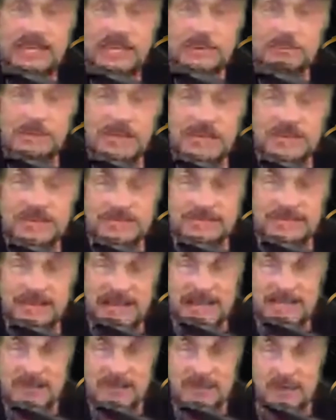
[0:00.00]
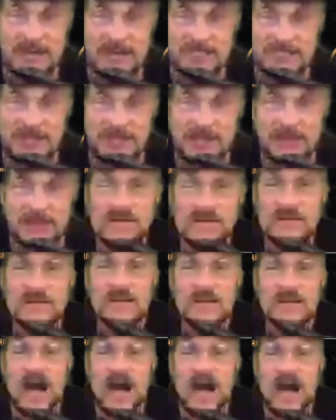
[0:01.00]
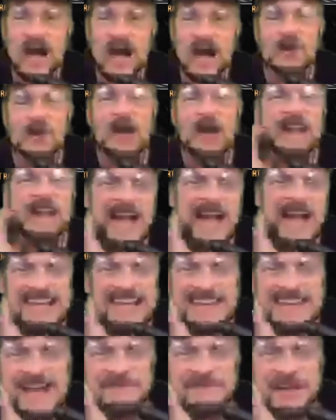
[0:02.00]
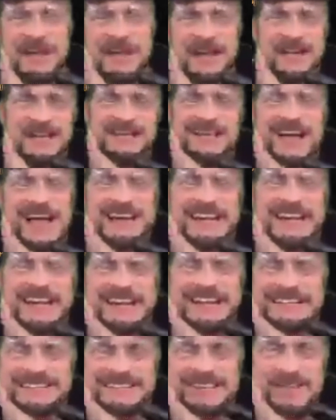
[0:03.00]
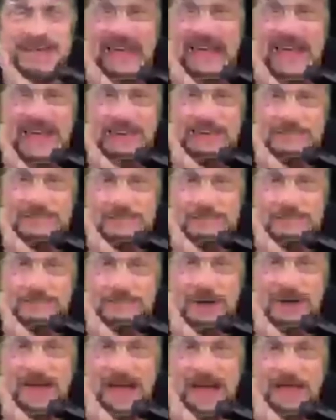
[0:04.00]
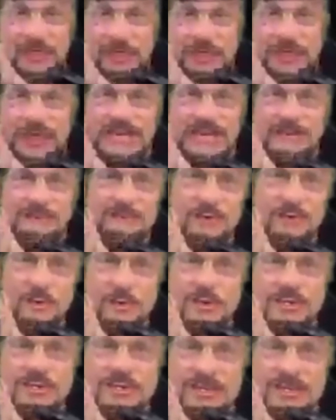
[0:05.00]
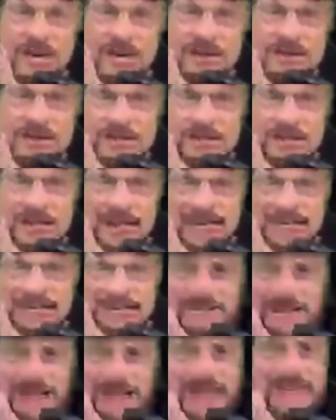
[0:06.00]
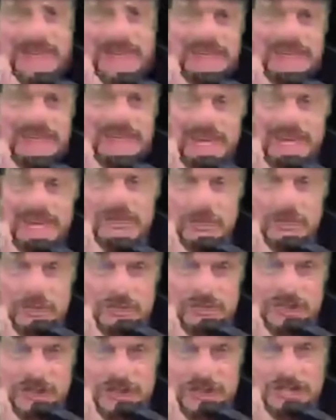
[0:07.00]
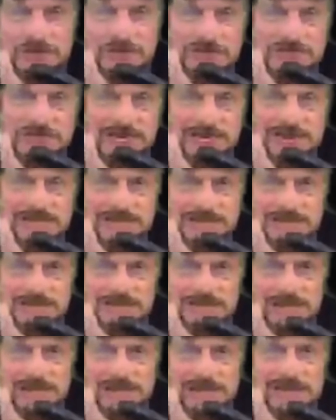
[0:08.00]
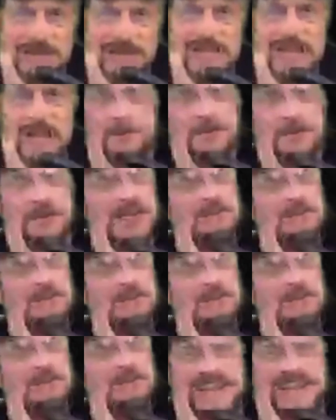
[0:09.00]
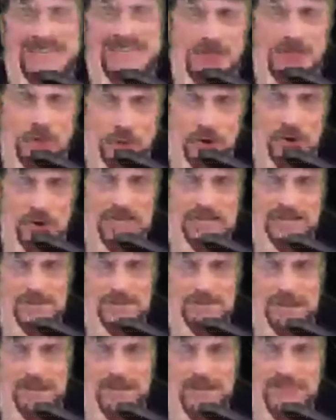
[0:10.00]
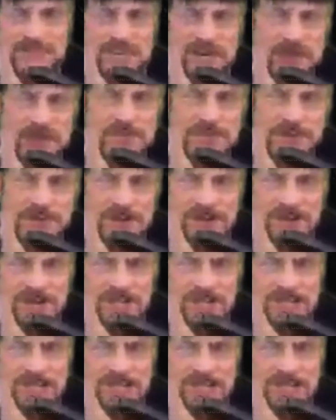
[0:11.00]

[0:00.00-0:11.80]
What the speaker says: me the daddy question. You know what? I never got into that, but I think if it was under, like, any sexual circumstances, like, pretty much any talk in bed turns me on unless